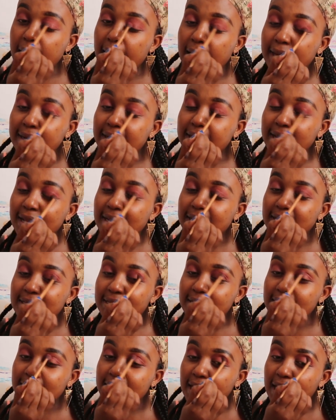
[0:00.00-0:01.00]

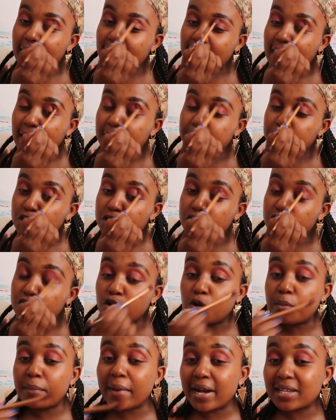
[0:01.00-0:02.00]
adulting comes with
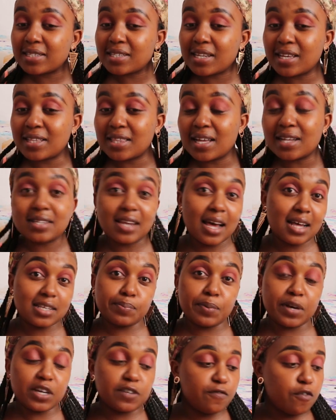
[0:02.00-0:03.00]
so much, like that
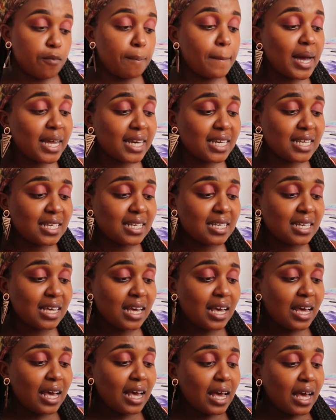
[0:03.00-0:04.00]
aspect for money.
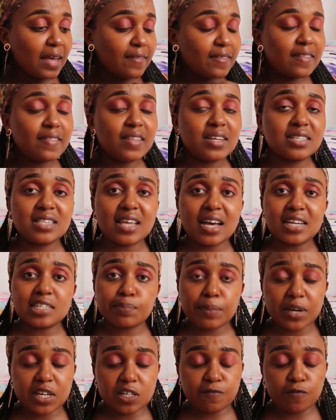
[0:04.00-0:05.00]
And then there's the
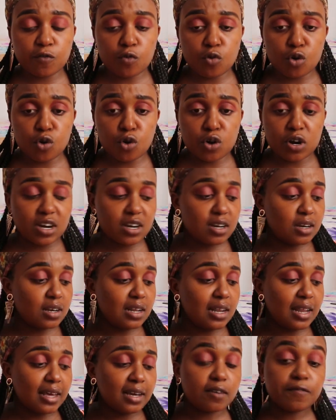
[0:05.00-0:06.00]
aspect for
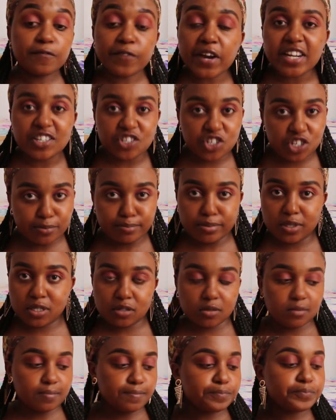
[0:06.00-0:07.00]
like
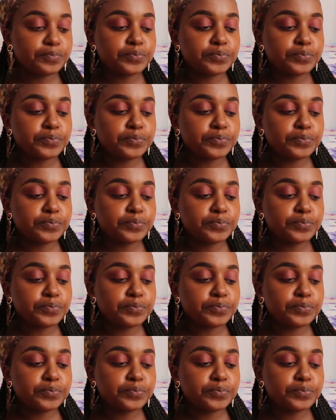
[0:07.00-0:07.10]
friendships.